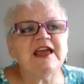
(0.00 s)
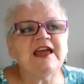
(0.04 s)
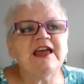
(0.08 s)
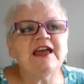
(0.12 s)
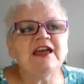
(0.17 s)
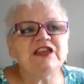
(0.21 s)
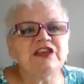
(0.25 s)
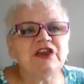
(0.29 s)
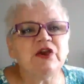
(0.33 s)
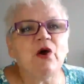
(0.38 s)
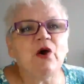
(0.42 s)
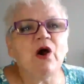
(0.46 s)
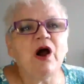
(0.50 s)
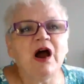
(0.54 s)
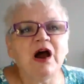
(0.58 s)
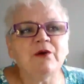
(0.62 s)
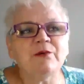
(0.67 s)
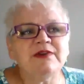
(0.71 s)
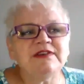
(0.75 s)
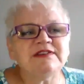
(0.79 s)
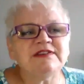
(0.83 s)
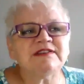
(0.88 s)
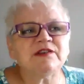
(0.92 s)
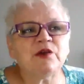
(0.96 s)
you
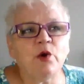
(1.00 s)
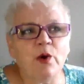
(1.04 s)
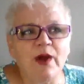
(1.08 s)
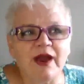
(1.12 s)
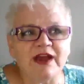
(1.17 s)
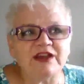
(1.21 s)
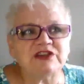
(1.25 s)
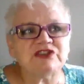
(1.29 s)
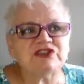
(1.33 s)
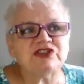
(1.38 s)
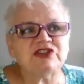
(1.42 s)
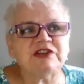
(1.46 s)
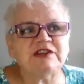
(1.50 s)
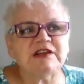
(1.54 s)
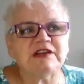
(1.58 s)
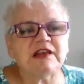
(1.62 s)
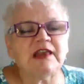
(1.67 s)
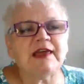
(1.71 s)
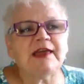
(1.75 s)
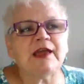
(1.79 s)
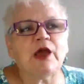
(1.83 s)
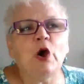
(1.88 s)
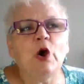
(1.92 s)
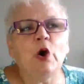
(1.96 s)
always question, like,